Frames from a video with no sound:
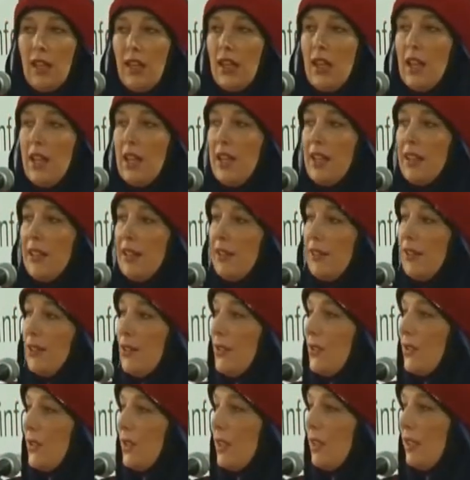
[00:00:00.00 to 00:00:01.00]
And I
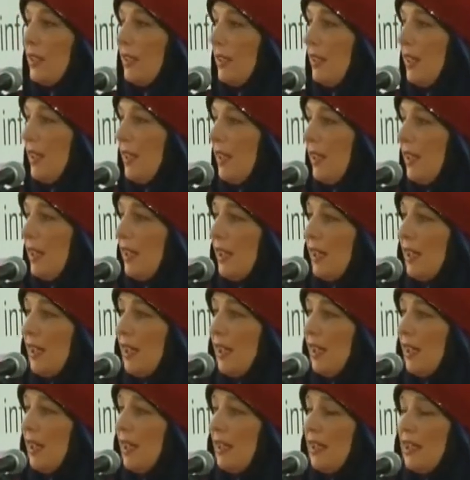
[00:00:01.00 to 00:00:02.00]
thought,
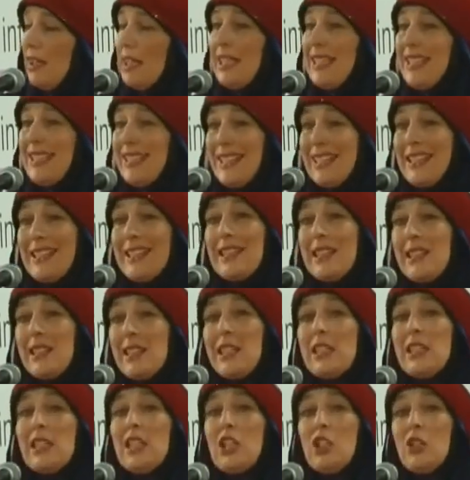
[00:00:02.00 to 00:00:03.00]
this is the
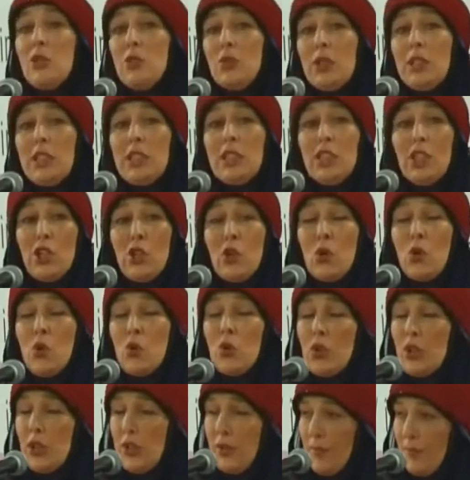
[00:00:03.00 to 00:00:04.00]
stoning
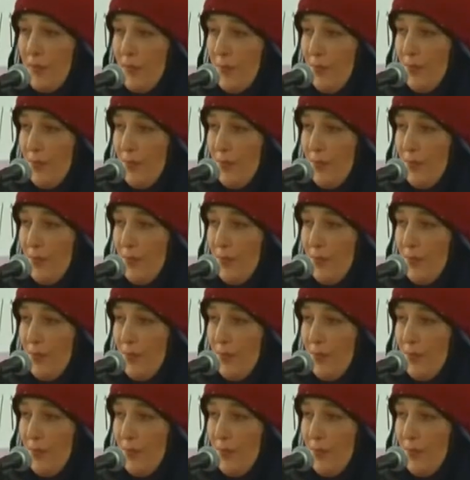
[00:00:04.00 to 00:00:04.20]
corner.